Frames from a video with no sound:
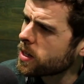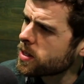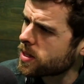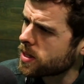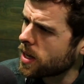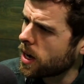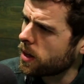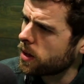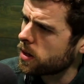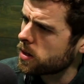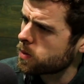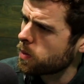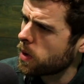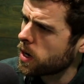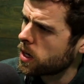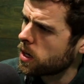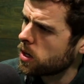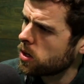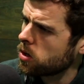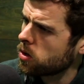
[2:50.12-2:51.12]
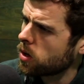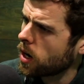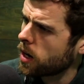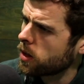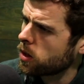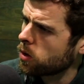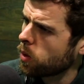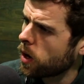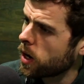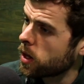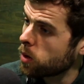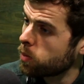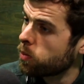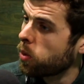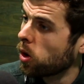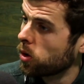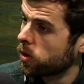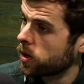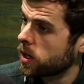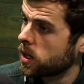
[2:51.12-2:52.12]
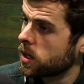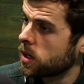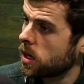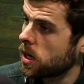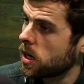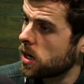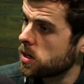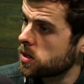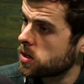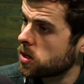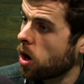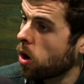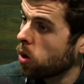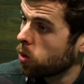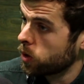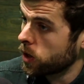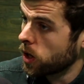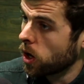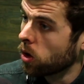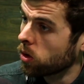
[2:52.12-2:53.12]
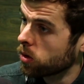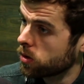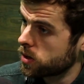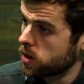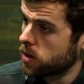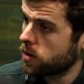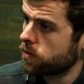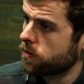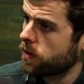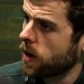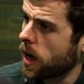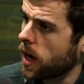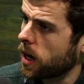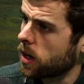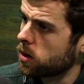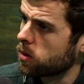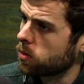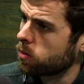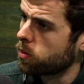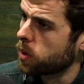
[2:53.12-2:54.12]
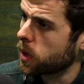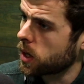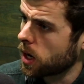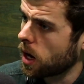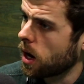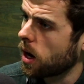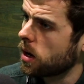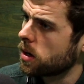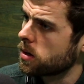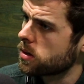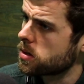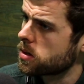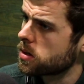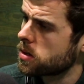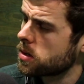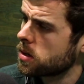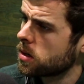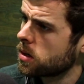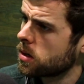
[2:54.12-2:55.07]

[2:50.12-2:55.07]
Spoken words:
is that that's making you gain the weight? The body is holding on to the fat because...